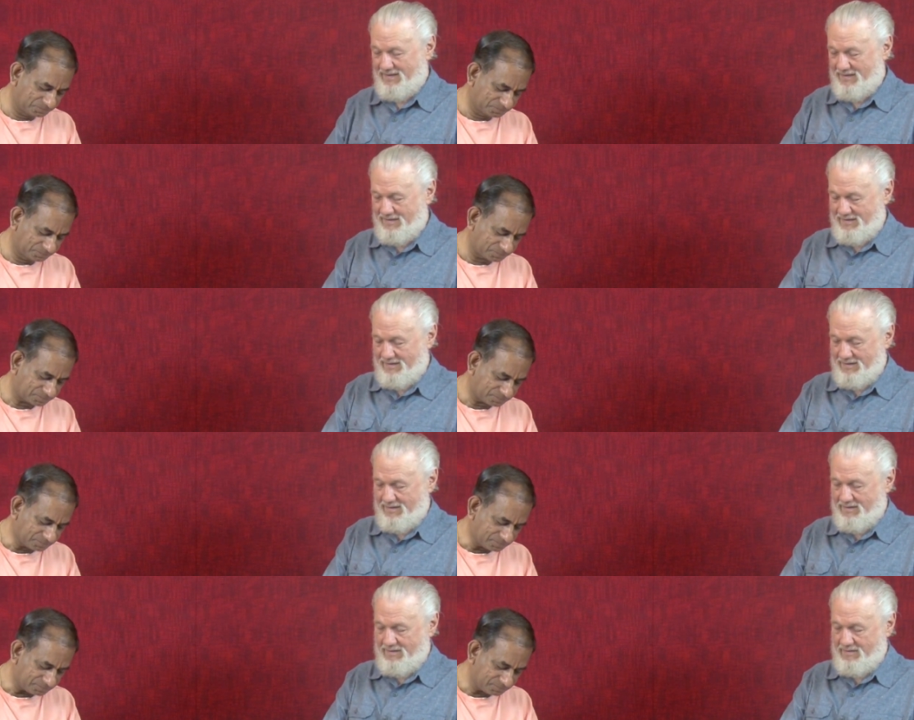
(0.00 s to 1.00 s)

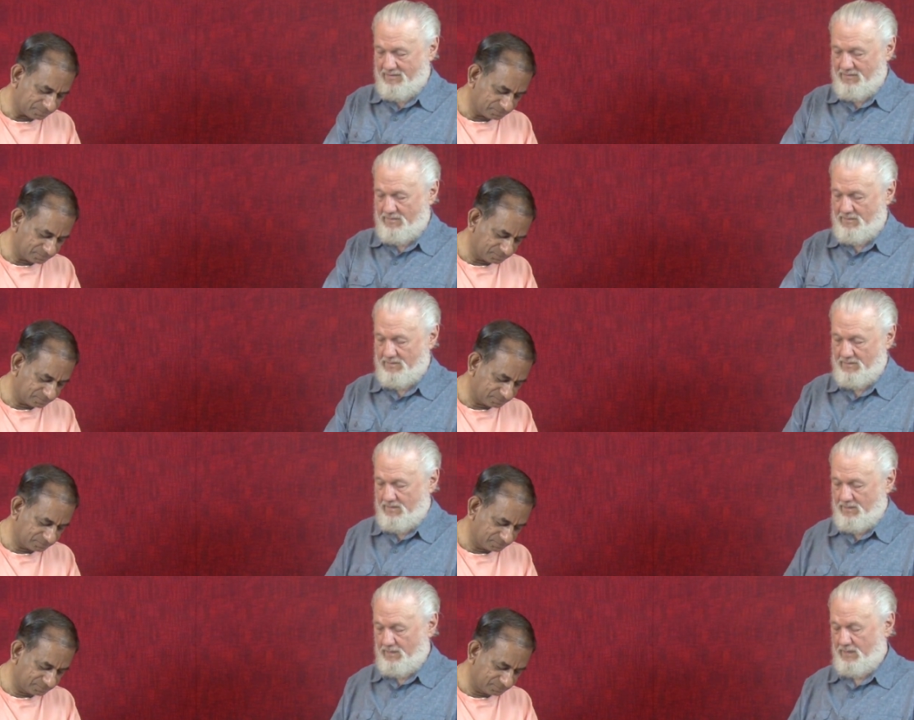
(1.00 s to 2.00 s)

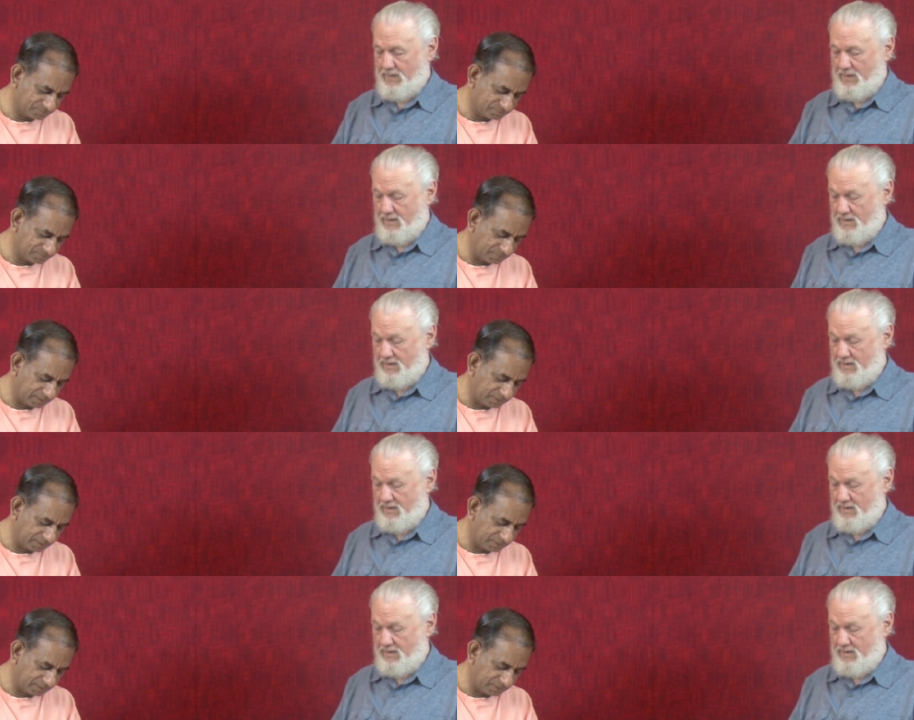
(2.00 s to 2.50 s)
Nothing is said.